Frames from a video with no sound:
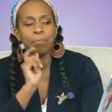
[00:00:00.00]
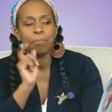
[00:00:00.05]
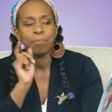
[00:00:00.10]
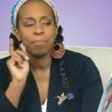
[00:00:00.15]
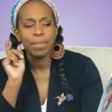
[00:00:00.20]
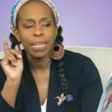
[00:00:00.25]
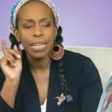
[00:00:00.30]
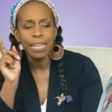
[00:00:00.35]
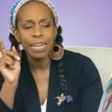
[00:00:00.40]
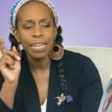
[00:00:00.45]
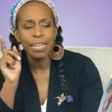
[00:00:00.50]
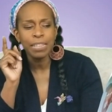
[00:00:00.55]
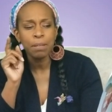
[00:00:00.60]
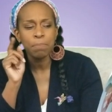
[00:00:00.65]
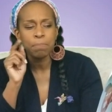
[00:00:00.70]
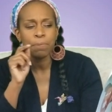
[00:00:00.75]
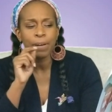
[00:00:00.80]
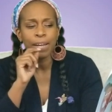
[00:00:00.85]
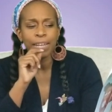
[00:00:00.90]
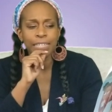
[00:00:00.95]
Meeting the
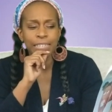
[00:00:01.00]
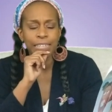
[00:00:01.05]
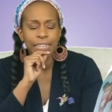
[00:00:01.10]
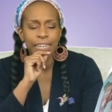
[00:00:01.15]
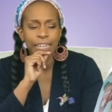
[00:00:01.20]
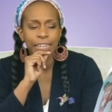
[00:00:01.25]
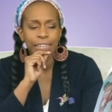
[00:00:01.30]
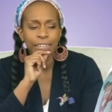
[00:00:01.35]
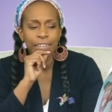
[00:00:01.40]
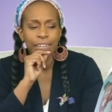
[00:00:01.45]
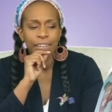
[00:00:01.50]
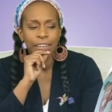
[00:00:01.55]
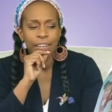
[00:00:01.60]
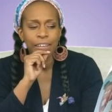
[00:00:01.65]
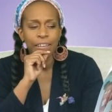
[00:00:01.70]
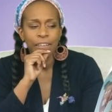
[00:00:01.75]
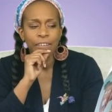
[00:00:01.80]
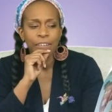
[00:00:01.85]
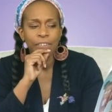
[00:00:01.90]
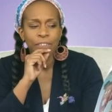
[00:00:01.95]
president.
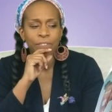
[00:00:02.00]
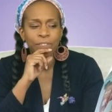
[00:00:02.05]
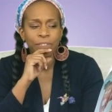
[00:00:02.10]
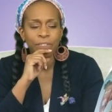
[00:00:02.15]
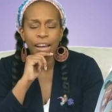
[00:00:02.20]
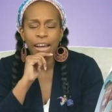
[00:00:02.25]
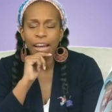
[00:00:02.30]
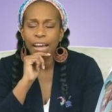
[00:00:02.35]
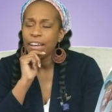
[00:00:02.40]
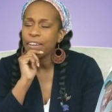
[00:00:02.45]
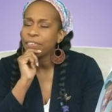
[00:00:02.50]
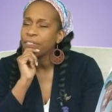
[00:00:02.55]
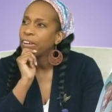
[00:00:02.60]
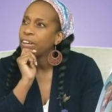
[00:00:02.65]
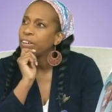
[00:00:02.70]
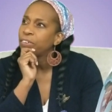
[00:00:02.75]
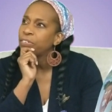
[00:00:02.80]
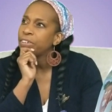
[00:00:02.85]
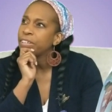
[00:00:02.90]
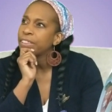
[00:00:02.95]

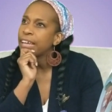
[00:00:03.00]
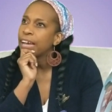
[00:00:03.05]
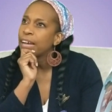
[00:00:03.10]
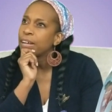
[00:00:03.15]
$500,000.